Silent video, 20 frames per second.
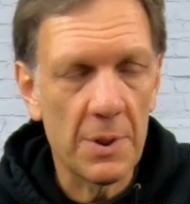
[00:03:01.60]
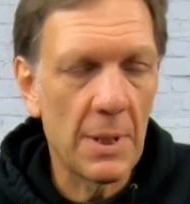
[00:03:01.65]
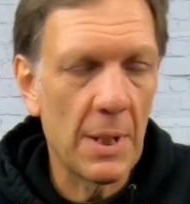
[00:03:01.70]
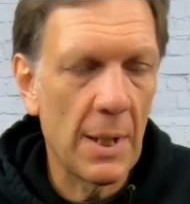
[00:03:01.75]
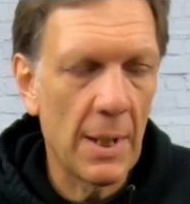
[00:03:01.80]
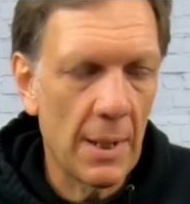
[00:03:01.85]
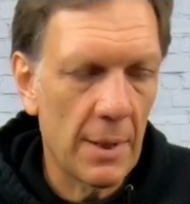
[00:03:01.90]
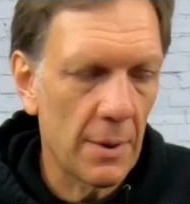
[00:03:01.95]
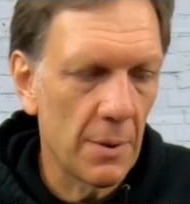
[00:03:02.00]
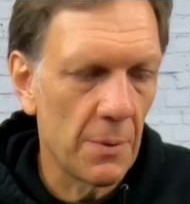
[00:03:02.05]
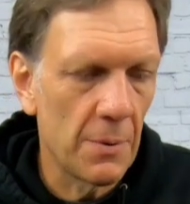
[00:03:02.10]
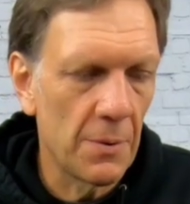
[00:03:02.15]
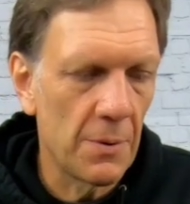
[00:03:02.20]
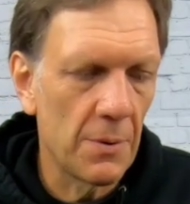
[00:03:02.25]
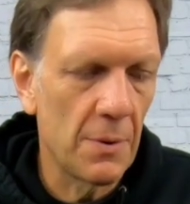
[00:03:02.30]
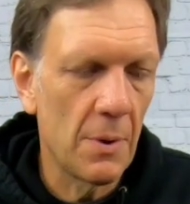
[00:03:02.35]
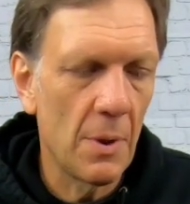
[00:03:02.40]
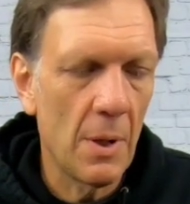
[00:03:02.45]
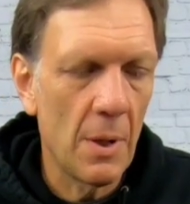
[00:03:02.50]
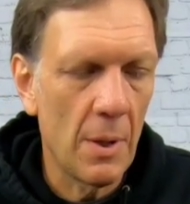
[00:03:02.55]
and
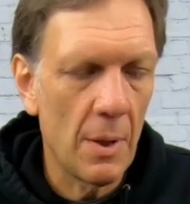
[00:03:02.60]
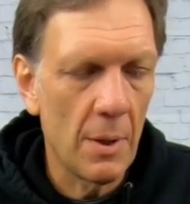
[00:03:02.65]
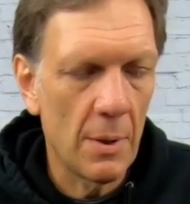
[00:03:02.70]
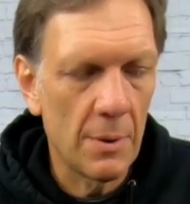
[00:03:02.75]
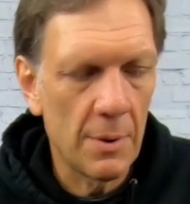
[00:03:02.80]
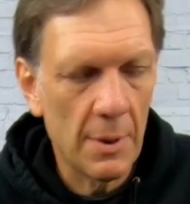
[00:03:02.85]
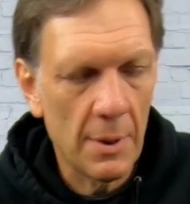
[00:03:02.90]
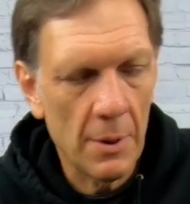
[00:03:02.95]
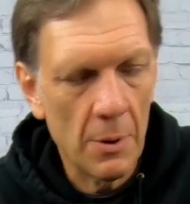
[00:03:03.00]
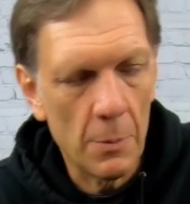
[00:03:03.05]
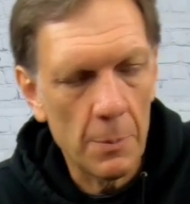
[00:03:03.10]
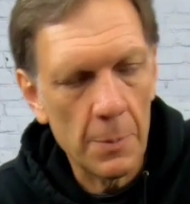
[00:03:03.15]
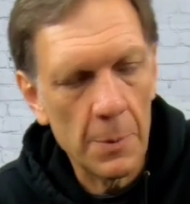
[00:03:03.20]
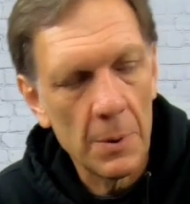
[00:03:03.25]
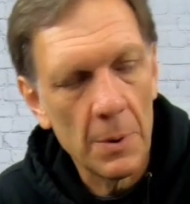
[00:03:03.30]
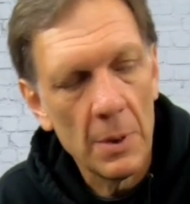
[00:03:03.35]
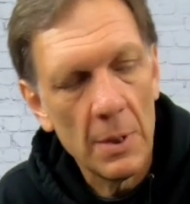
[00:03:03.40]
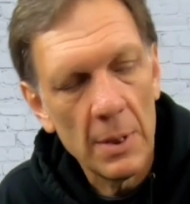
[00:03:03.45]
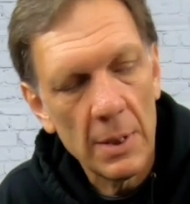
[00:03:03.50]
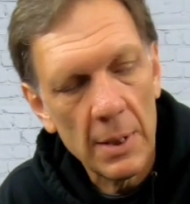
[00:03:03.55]
diagonals to help
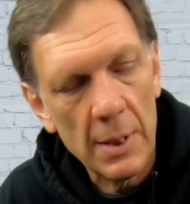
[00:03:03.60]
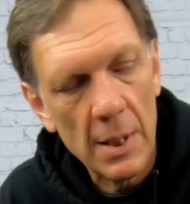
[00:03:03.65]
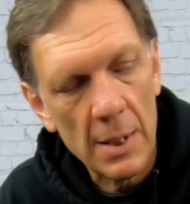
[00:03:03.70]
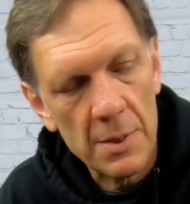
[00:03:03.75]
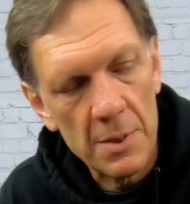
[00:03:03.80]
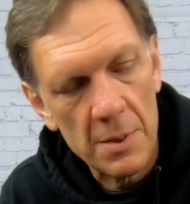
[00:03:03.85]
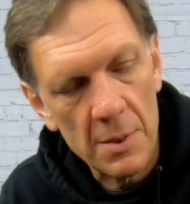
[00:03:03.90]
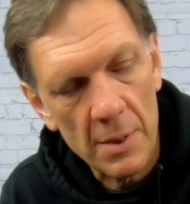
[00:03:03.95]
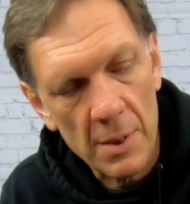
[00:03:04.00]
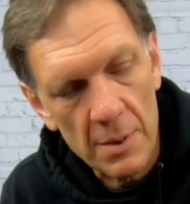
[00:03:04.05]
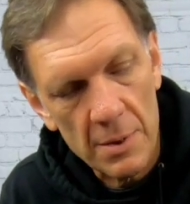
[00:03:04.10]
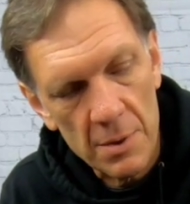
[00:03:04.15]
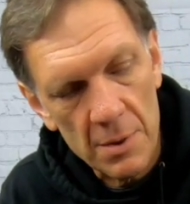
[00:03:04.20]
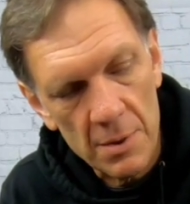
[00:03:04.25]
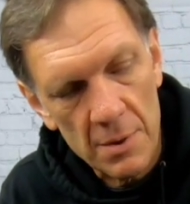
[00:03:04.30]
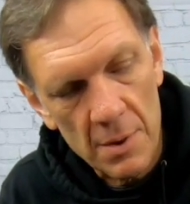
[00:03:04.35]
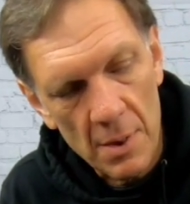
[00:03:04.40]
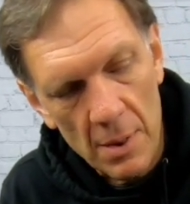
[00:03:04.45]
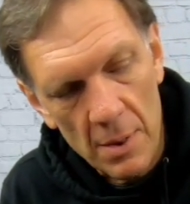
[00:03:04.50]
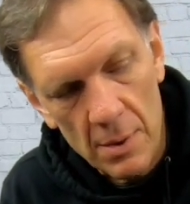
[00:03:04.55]
catch
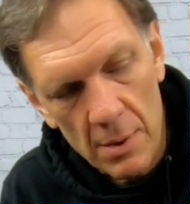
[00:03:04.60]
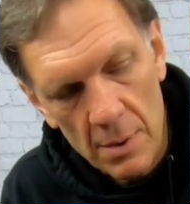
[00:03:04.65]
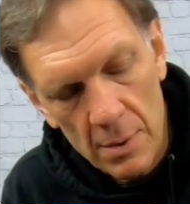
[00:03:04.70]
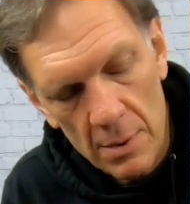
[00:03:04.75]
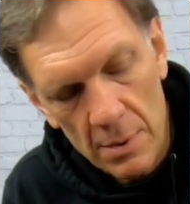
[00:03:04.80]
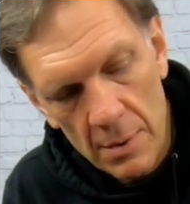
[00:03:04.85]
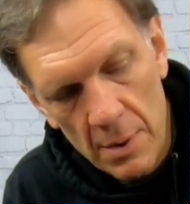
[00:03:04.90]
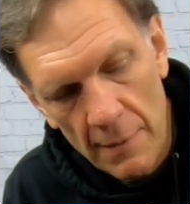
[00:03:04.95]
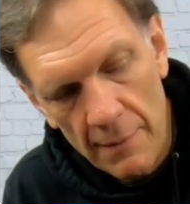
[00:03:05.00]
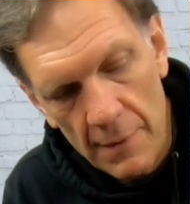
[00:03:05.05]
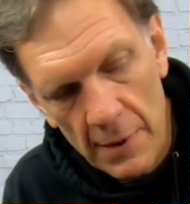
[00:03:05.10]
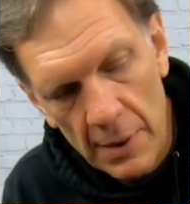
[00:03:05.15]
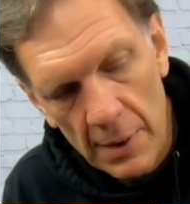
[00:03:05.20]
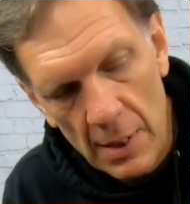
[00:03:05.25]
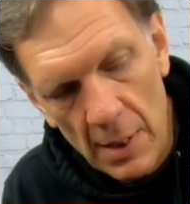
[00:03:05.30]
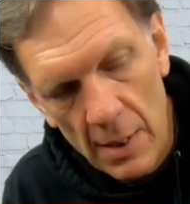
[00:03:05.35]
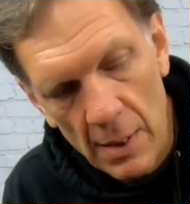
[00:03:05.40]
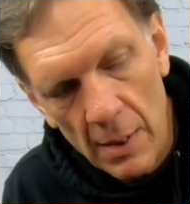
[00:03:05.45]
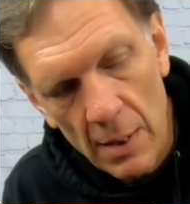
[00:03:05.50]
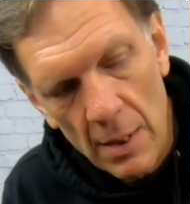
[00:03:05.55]
ledges and stuff like
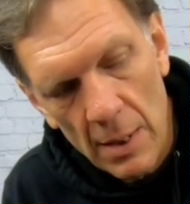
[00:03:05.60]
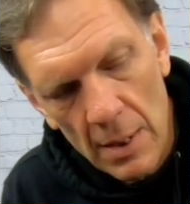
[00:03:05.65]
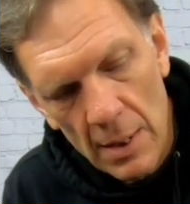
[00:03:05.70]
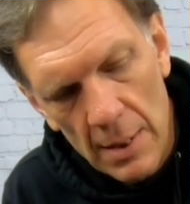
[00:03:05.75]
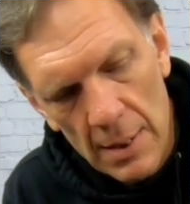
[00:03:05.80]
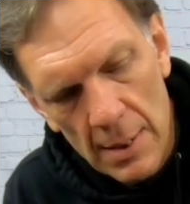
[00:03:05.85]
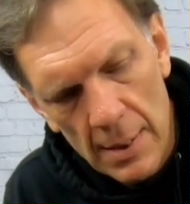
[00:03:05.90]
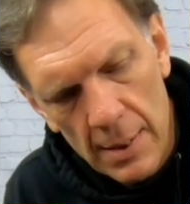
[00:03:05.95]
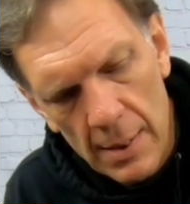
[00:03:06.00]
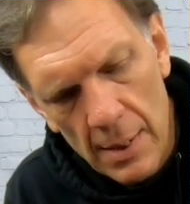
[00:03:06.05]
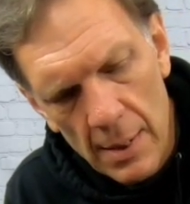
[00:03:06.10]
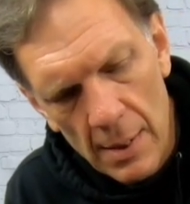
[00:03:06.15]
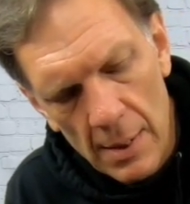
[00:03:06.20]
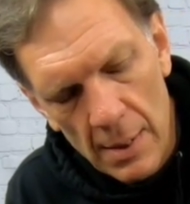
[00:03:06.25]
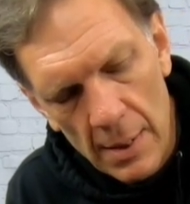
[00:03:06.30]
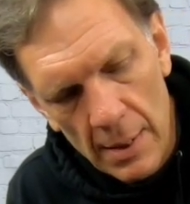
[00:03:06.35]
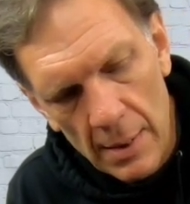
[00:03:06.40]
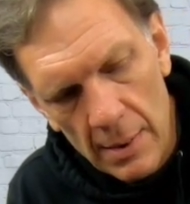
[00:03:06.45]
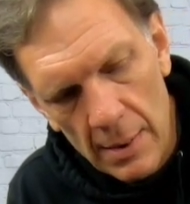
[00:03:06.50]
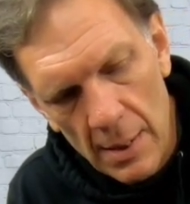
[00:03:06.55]
that. And I kind of
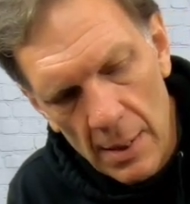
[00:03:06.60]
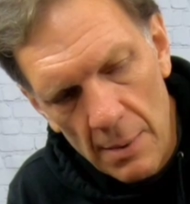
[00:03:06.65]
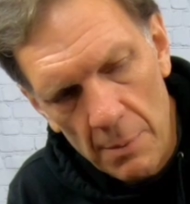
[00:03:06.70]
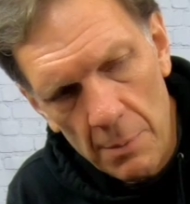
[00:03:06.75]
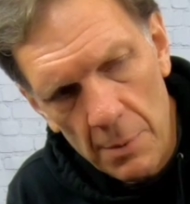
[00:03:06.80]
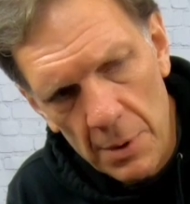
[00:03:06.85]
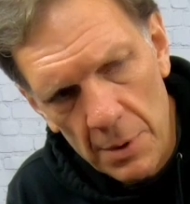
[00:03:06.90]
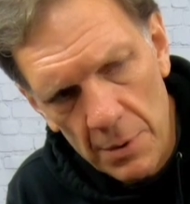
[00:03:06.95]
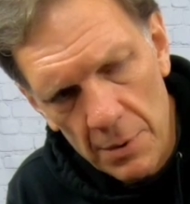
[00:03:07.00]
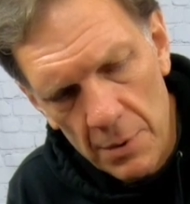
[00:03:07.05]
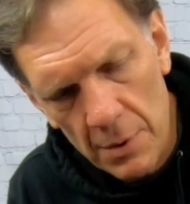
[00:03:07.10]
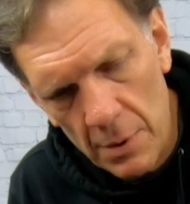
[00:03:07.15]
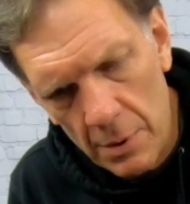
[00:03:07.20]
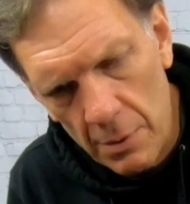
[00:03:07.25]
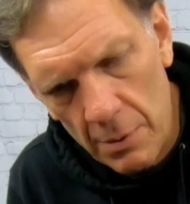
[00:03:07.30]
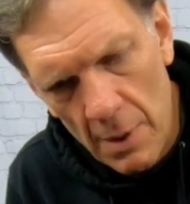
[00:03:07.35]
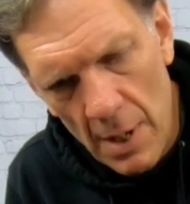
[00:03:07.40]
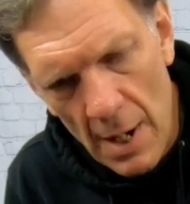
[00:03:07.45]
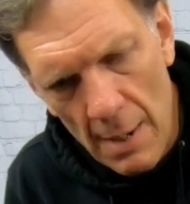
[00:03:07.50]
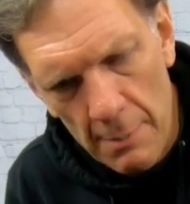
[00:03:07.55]
like that when it's
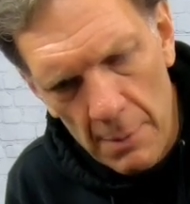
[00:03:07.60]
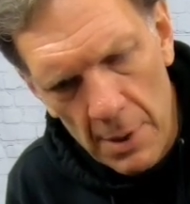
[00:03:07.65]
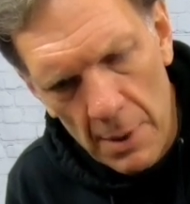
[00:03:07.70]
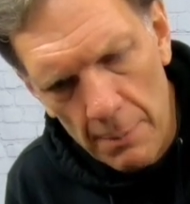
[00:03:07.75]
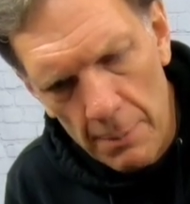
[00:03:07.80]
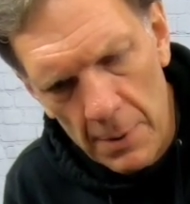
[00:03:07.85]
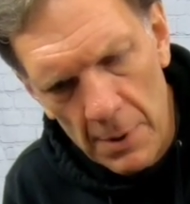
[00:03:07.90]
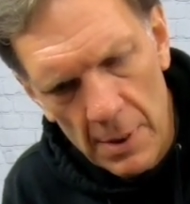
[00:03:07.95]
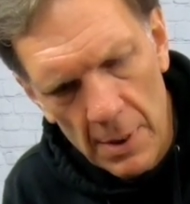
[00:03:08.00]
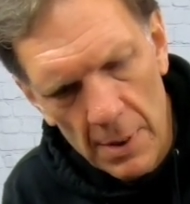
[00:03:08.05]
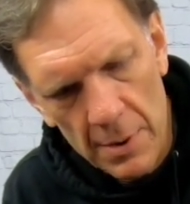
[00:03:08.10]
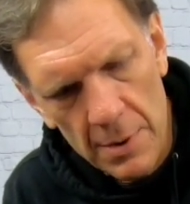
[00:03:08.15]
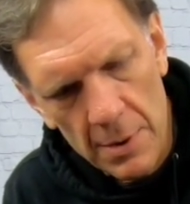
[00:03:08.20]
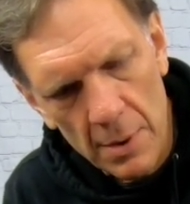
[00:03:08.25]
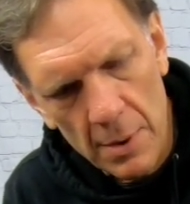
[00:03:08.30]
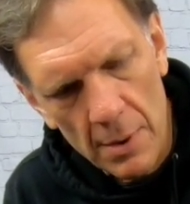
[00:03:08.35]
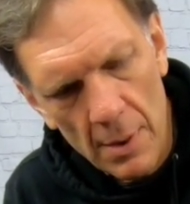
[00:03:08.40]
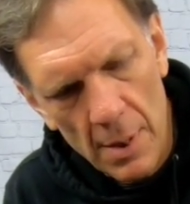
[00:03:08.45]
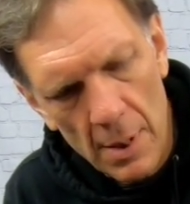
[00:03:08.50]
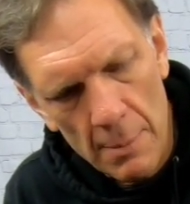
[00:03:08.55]
grabbing up a ledge
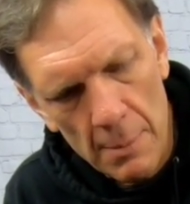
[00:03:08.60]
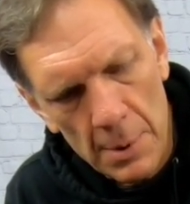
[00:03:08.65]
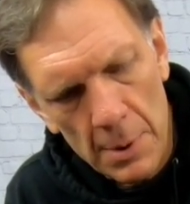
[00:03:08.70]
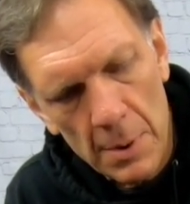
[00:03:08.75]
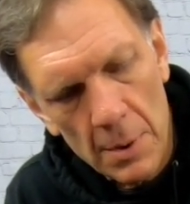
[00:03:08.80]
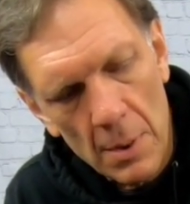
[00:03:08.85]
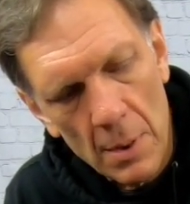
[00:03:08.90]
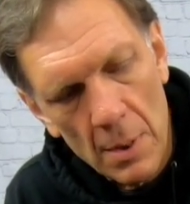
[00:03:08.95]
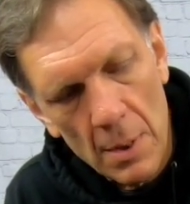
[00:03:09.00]
and climbing.